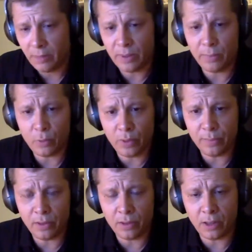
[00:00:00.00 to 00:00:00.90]

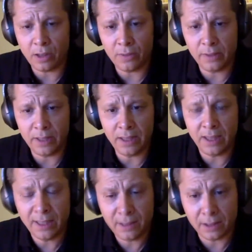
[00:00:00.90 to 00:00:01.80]
Mimblewimble on
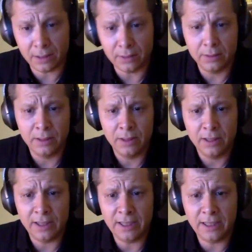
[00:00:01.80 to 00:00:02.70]
Litecoin,
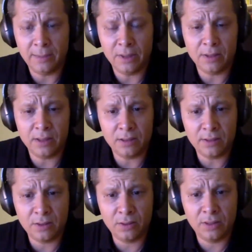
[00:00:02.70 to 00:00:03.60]
because he
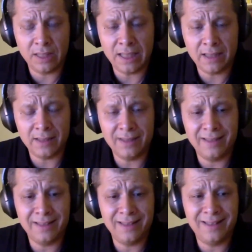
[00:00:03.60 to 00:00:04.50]
understood that
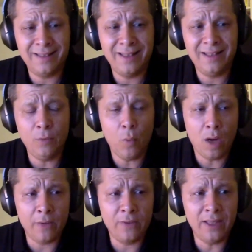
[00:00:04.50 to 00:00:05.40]

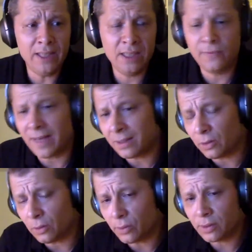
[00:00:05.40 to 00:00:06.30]
one of the X
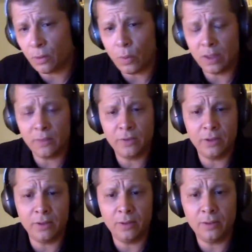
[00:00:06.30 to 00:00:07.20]
factors, or one of
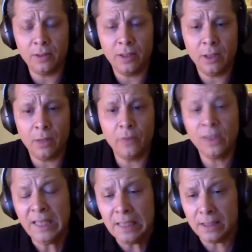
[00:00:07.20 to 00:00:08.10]
the
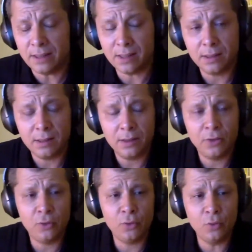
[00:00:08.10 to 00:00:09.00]
keys
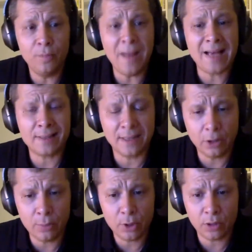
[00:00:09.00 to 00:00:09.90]
to mass
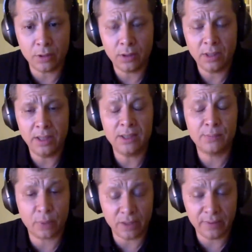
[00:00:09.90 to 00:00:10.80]
adoption, is
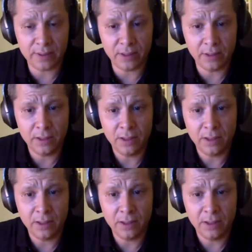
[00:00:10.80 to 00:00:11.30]
privacy.